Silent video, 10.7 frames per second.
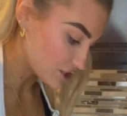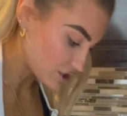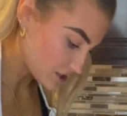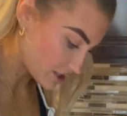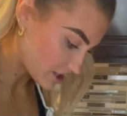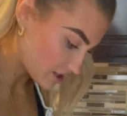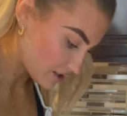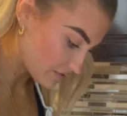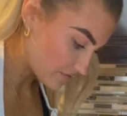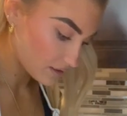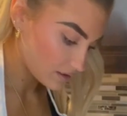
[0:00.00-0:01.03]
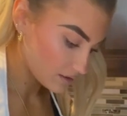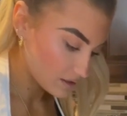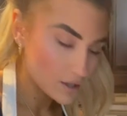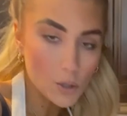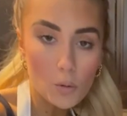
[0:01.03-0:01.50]
sugar.
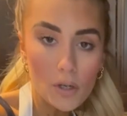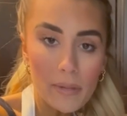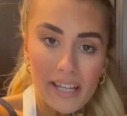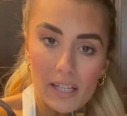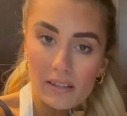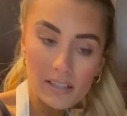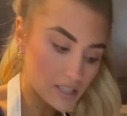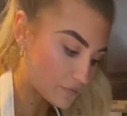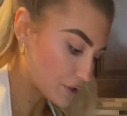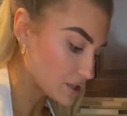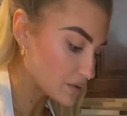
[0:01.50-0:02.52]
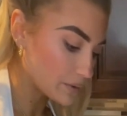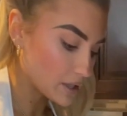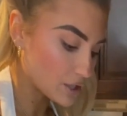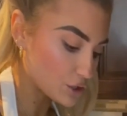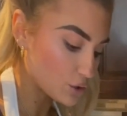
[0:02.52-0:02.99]
We're making these first
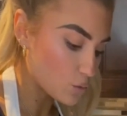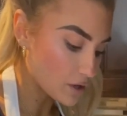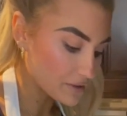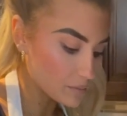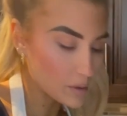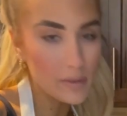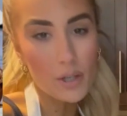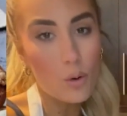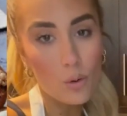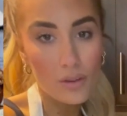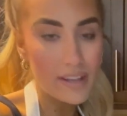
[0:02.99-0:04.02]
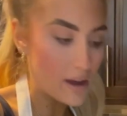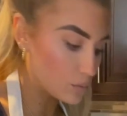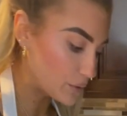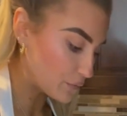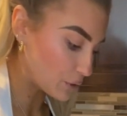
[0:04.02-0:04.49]
because you want them to be cooled
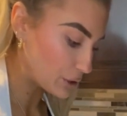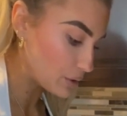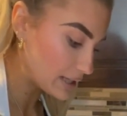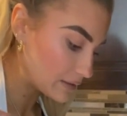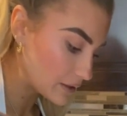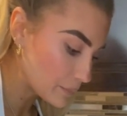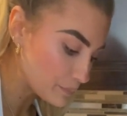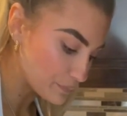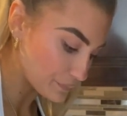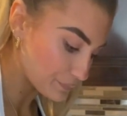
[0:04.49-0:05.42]
down before you eat them.